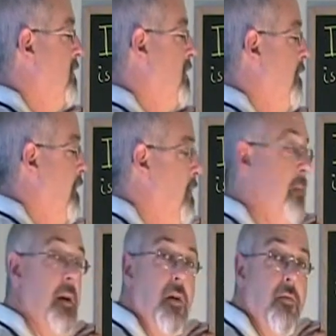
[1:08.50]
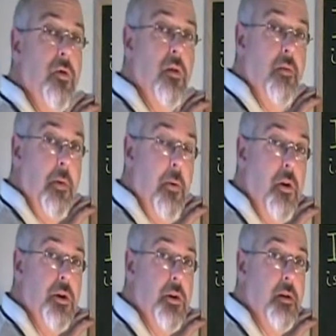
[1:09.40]
the fundamental rule of
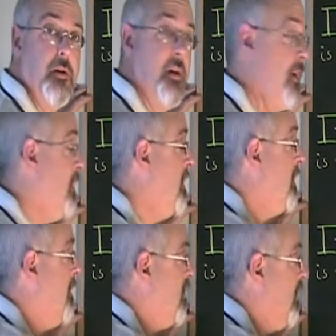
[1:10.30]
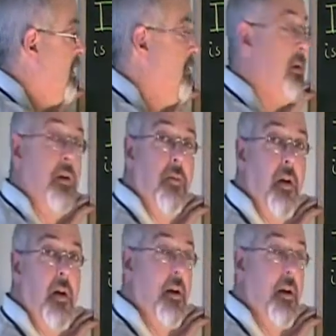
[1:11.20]
proportions to cross multiply and